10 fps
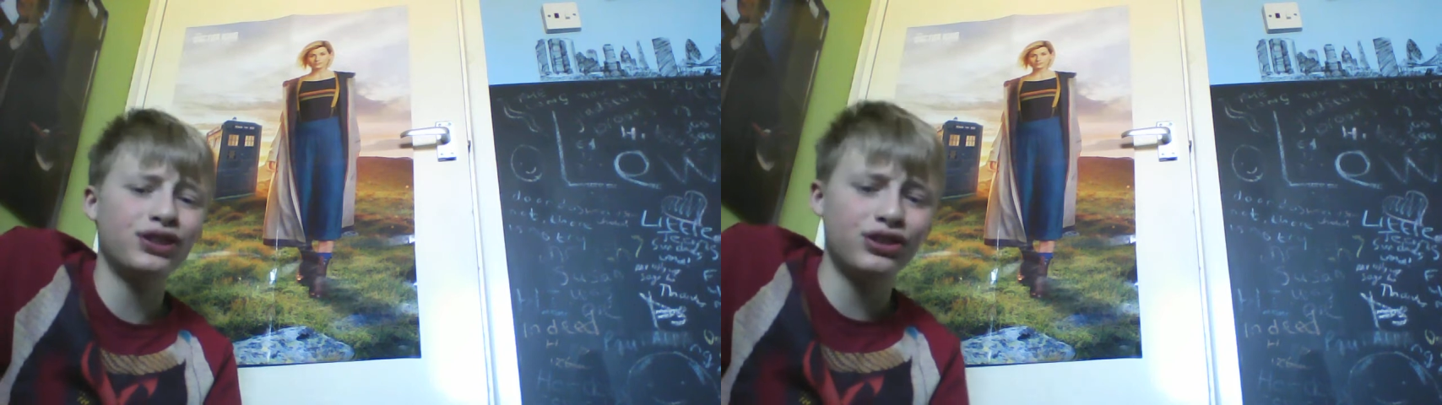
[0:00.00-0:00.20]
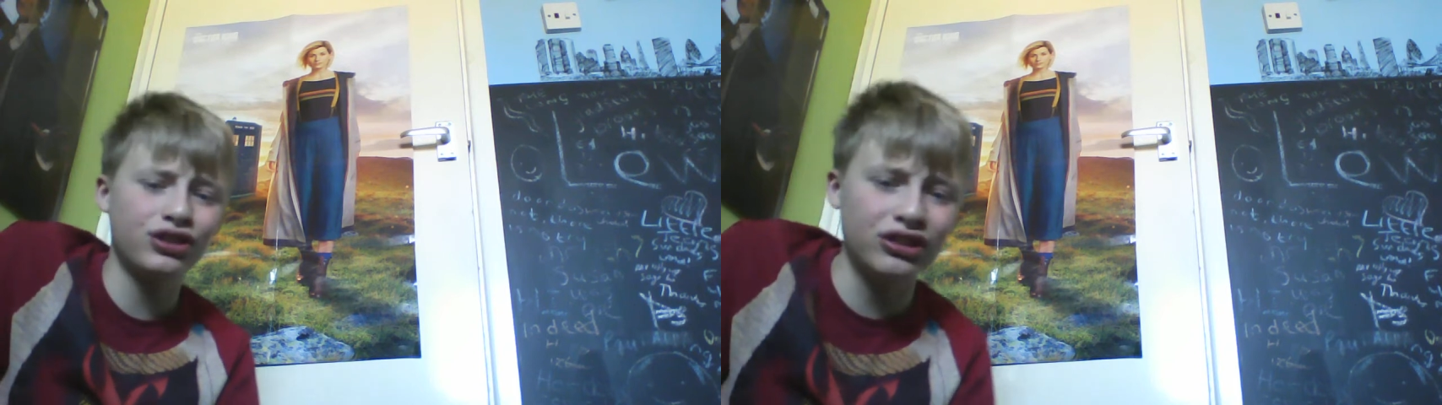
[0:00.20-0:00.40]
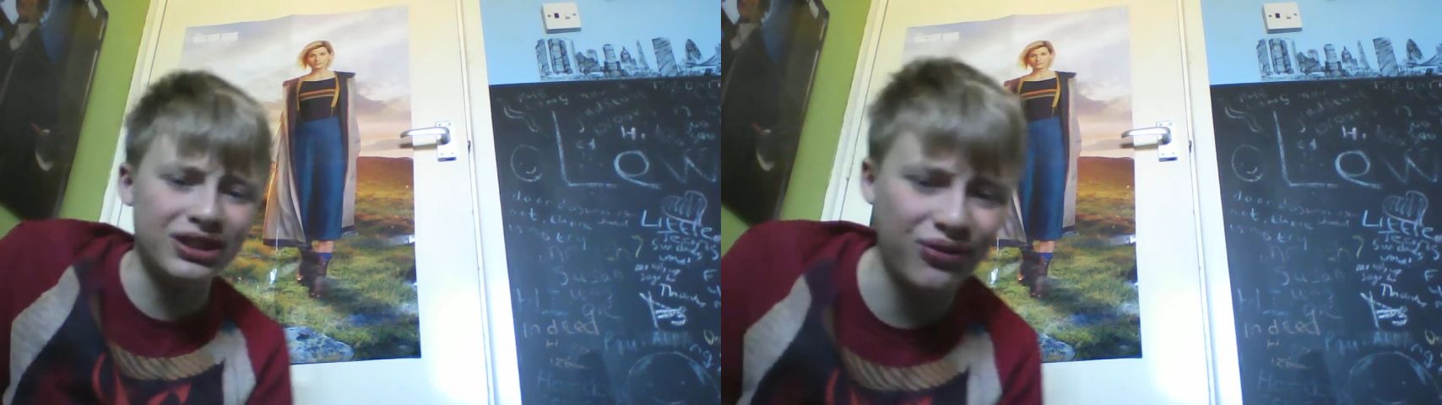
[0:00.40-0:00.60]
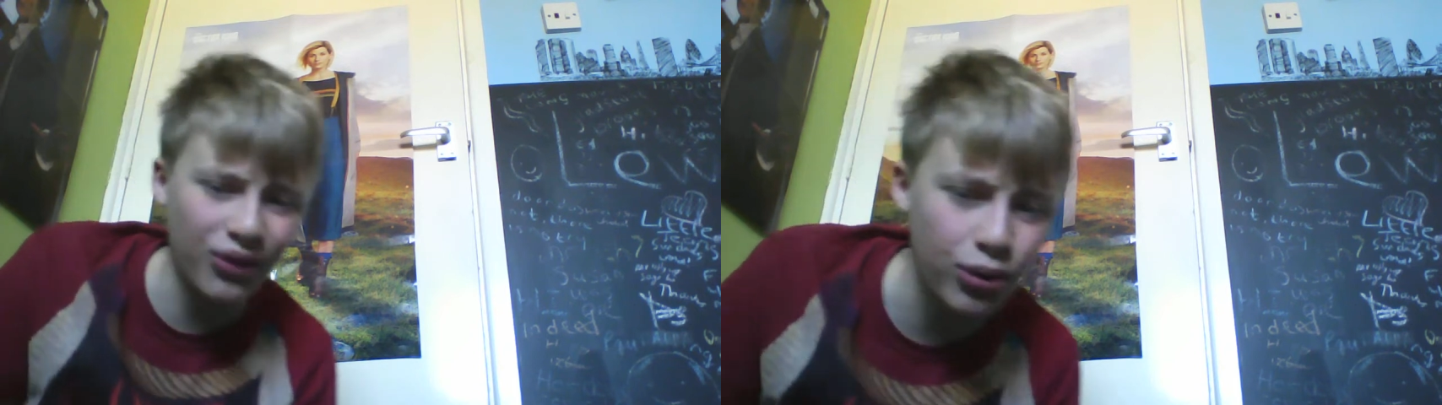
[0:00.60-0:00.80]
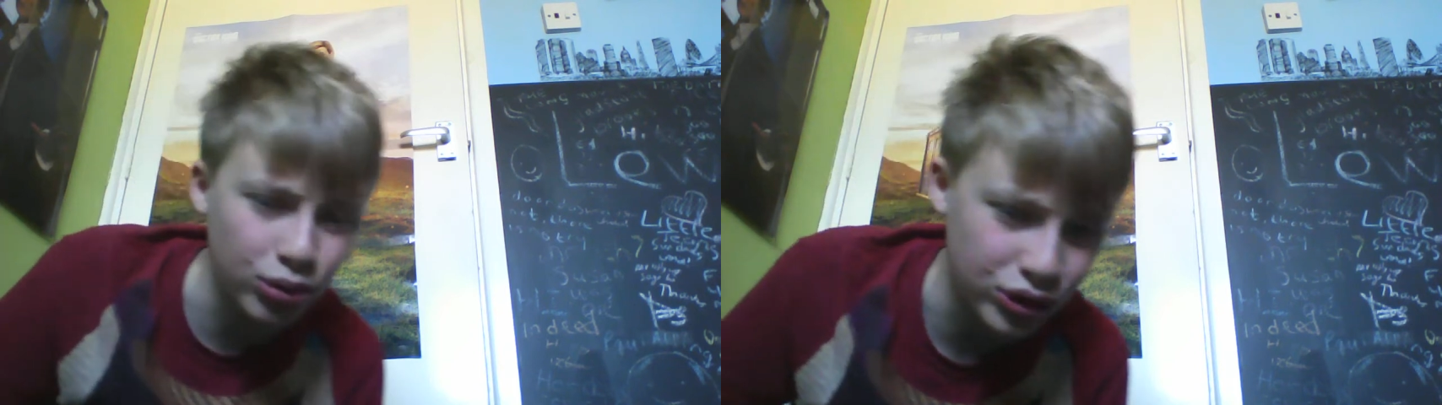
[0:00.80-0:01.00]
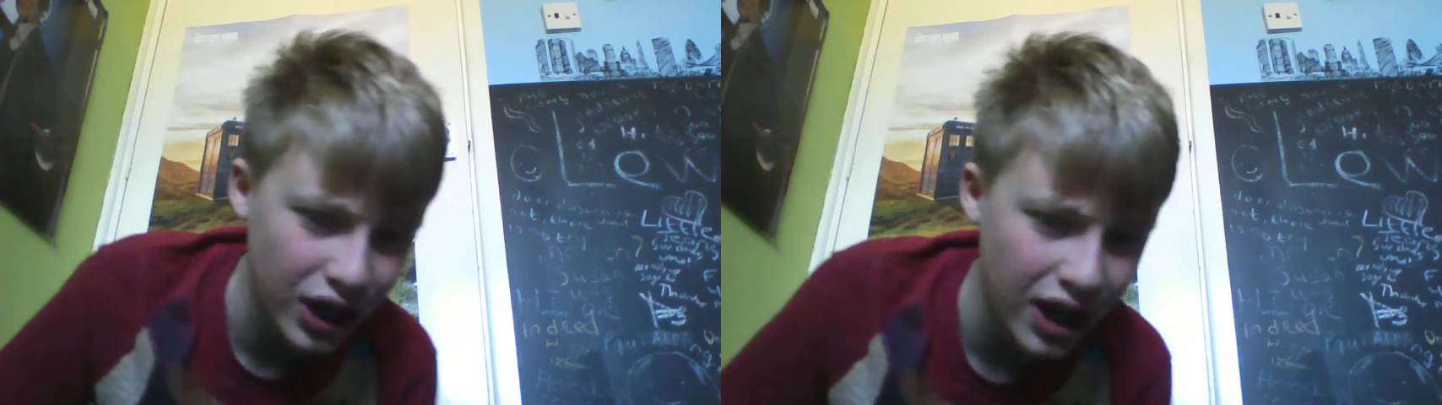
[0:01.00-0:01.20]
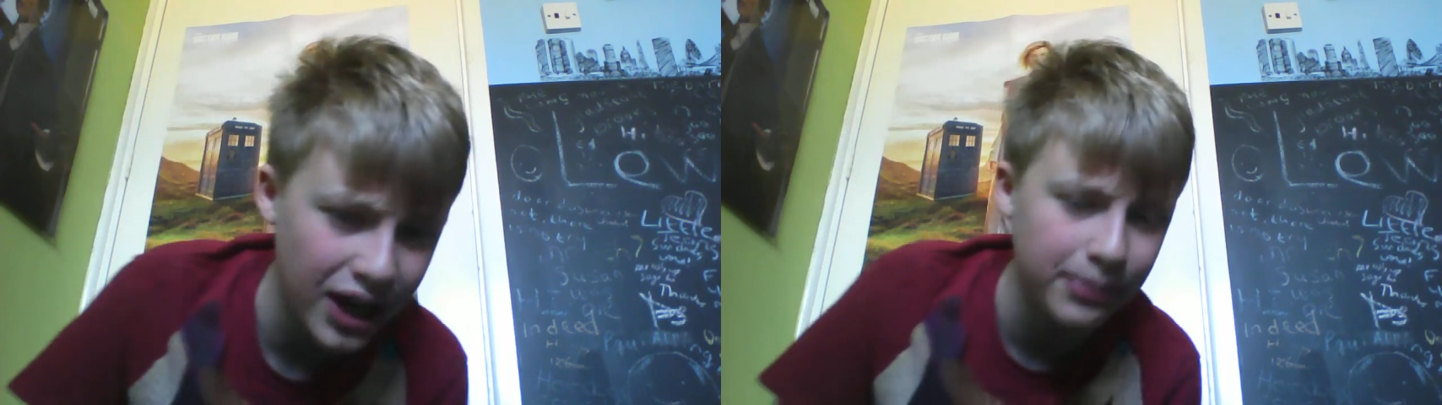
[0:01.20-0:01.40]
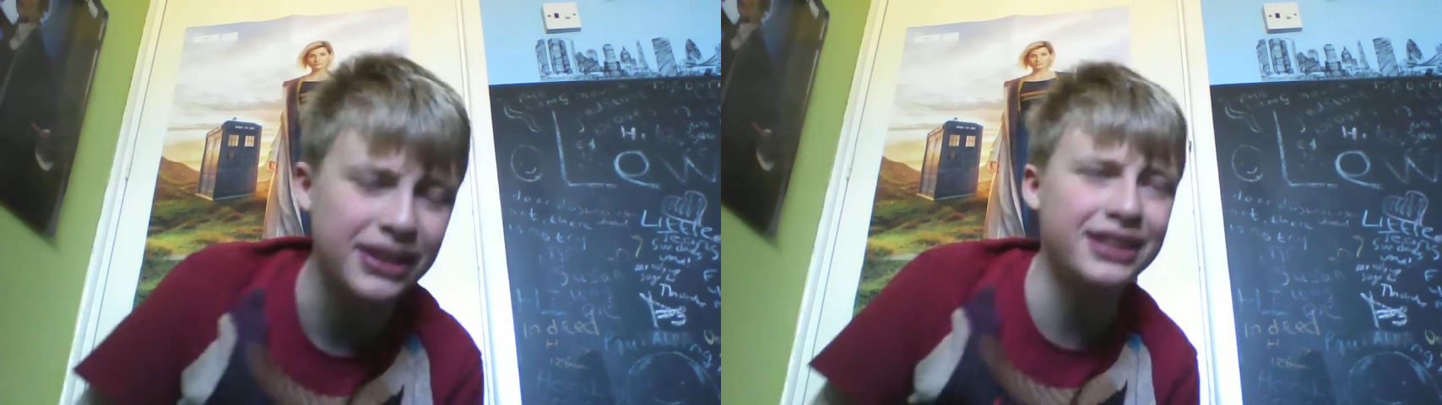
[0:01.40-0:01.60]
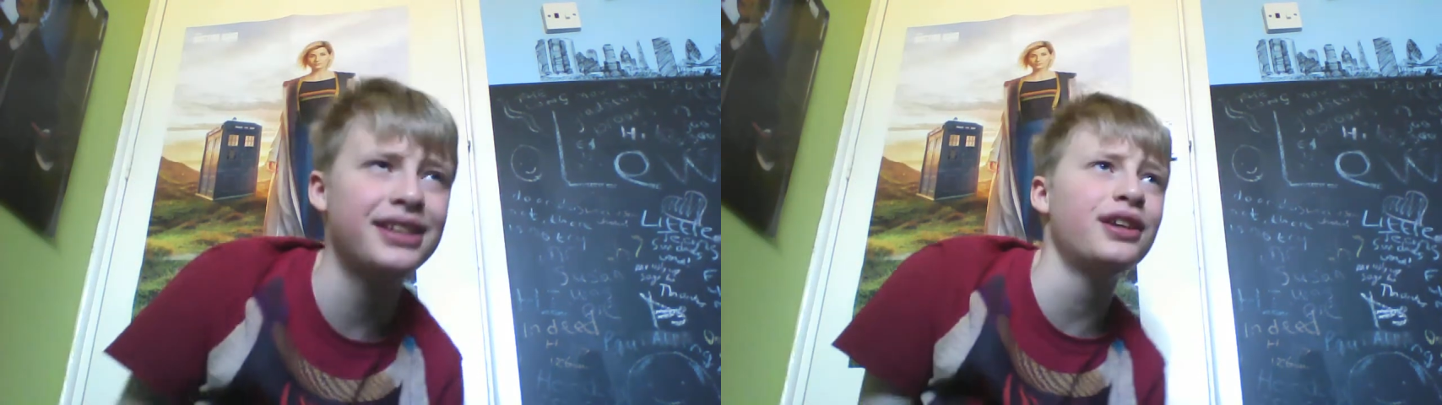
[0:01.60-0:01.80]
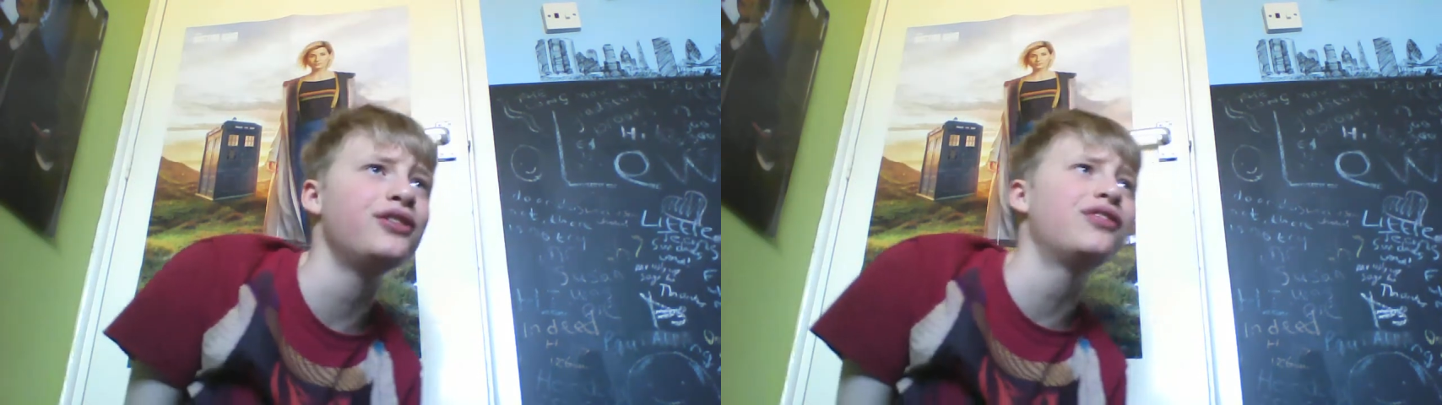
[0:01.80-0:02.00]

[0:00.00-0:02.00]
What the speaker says: Who stories of all time. It's so